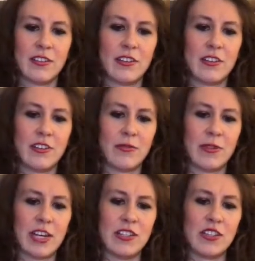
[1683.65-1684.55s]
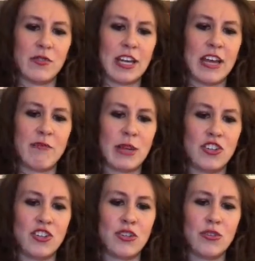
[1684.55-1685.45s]
All right, so I have my
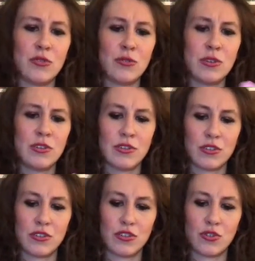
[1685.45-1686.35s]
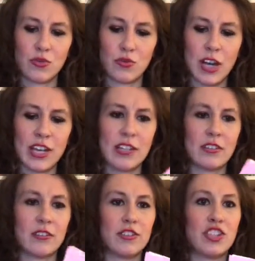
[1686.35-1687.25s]
2
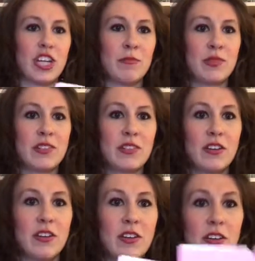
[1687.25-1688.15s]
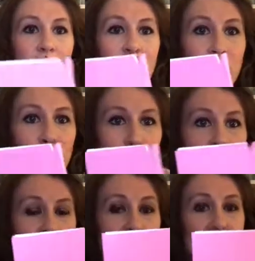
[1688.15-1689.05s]
triangle shapes on both
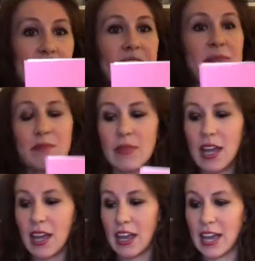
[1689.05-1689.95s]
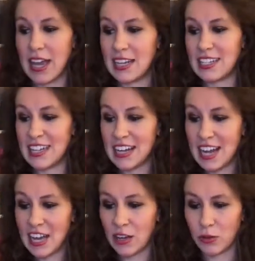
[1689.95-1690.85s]
sides. And
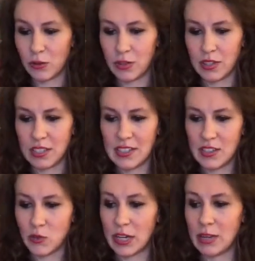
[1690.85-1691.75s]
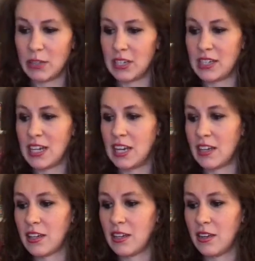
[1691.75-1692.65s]
now, this is when I'm going to
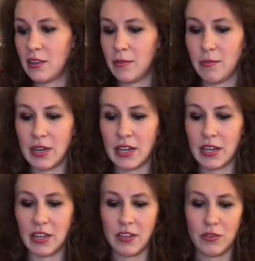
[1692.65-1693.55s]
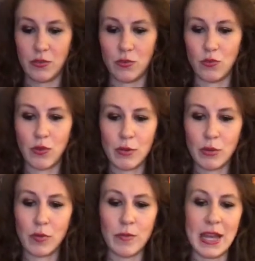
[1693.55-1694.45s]
take my rubber
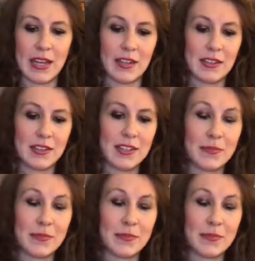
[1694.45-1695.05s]
band,